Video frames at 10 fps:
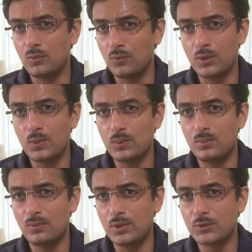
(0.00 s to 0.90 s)
would
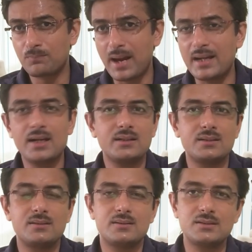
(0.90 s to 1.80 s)
you spend
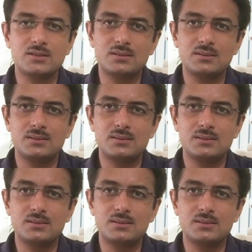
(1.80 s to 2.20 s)
at this